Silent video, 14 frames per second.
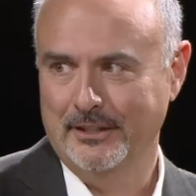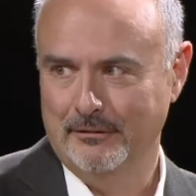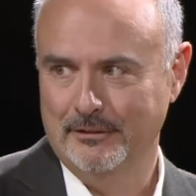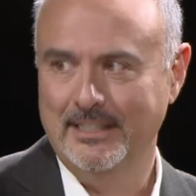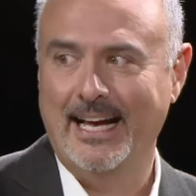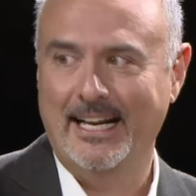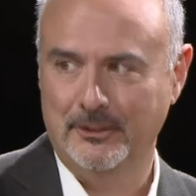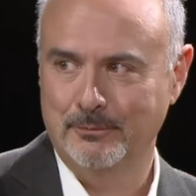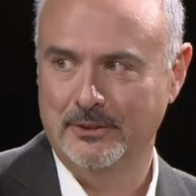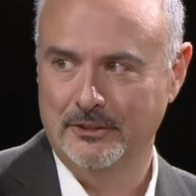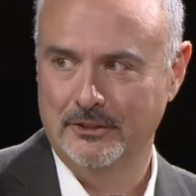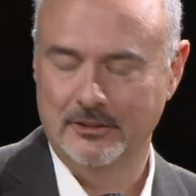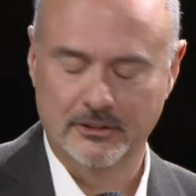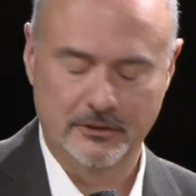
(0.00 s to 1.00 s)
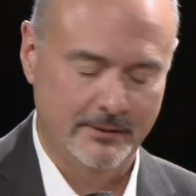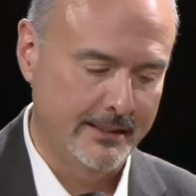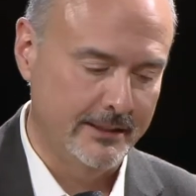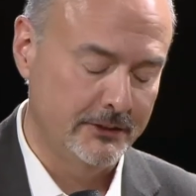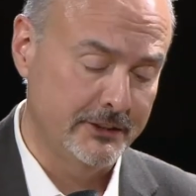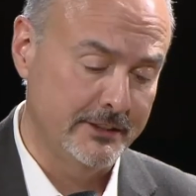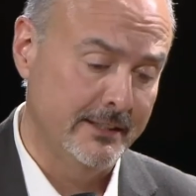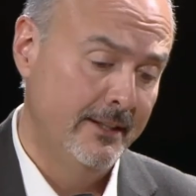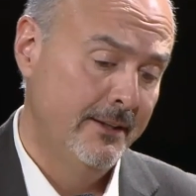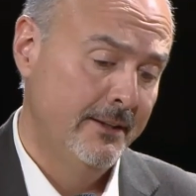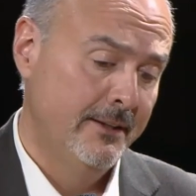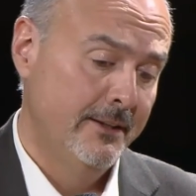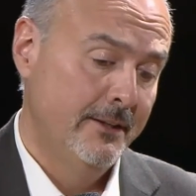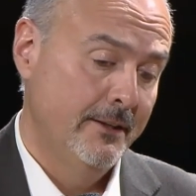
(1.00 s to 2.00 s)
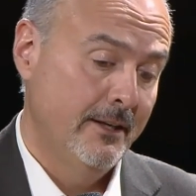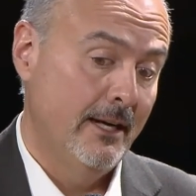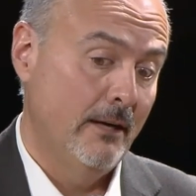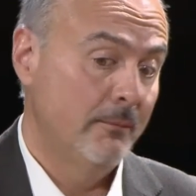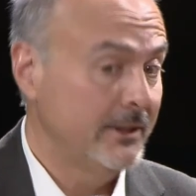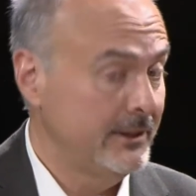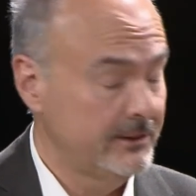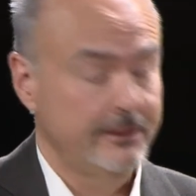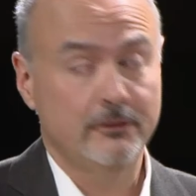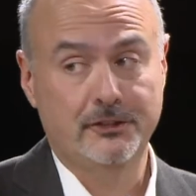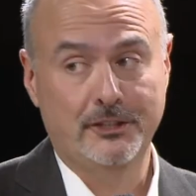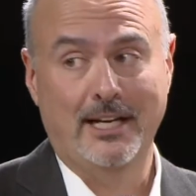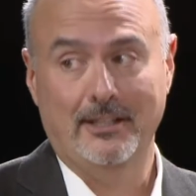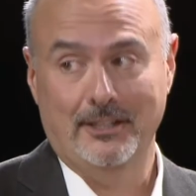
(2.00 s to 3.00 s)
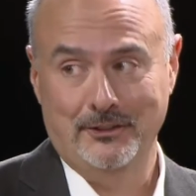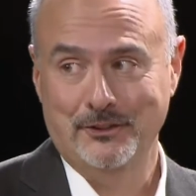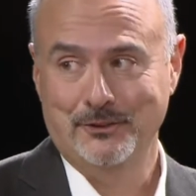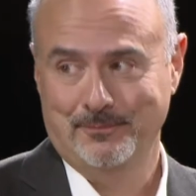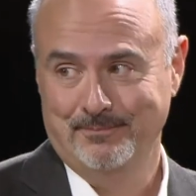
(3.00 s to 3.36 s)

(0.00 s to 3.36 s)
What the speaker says: of attachment to the strategy. But it's still a challenge,